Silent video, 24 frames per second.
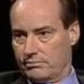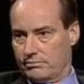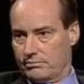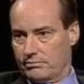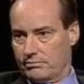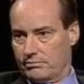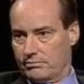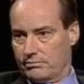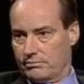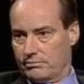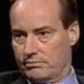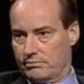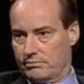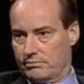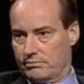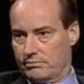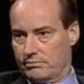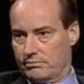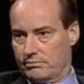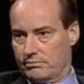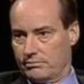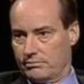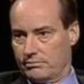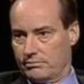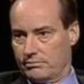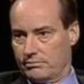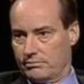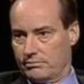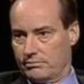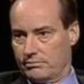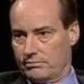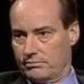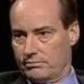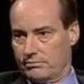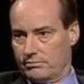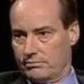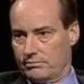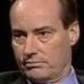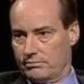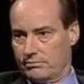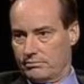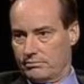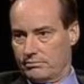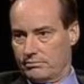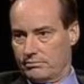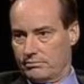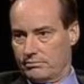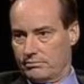
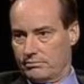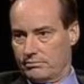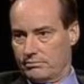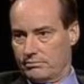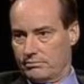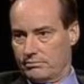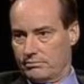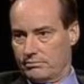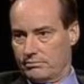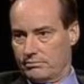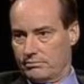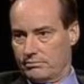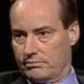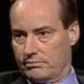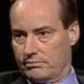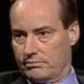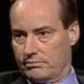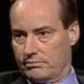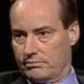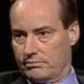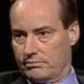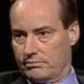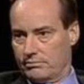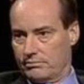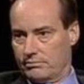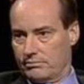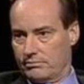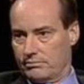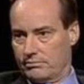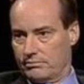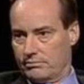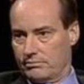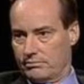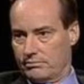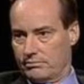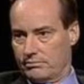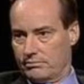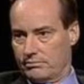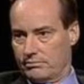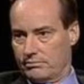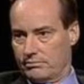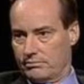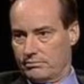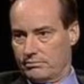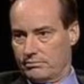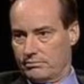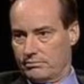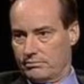
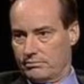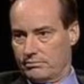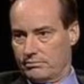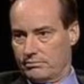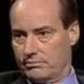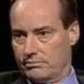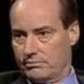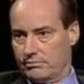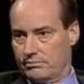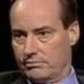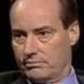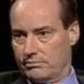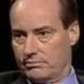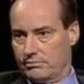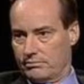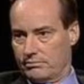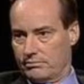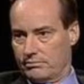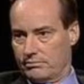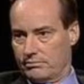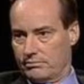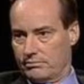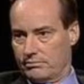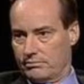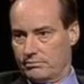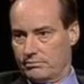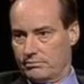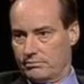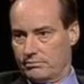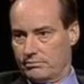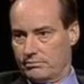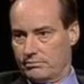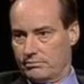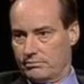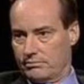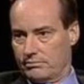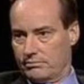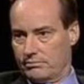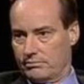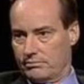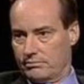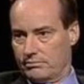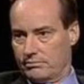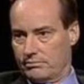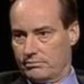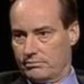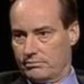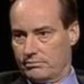
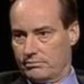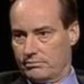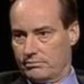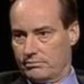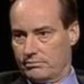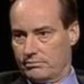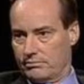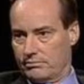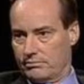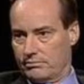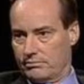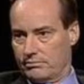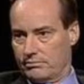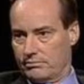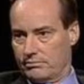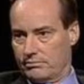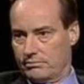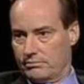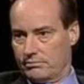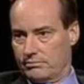[no speech]